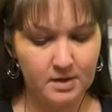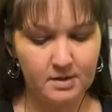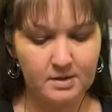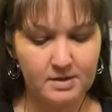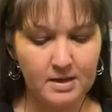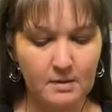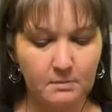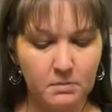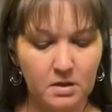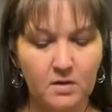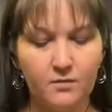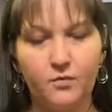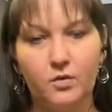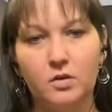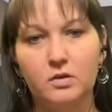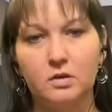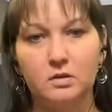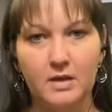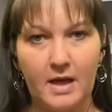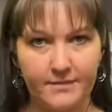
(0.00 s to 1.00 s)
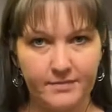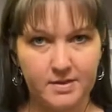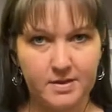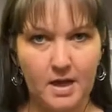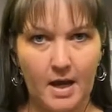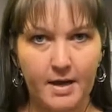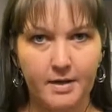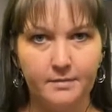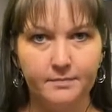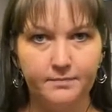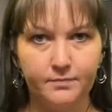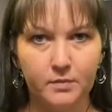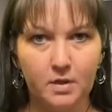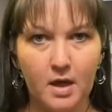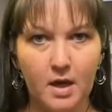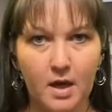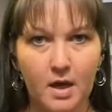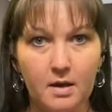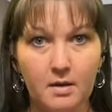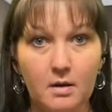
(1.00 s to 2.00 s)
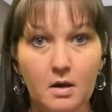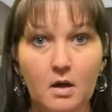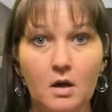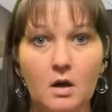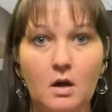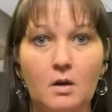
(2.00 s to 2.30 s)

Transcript: Same thing for the left side, okay?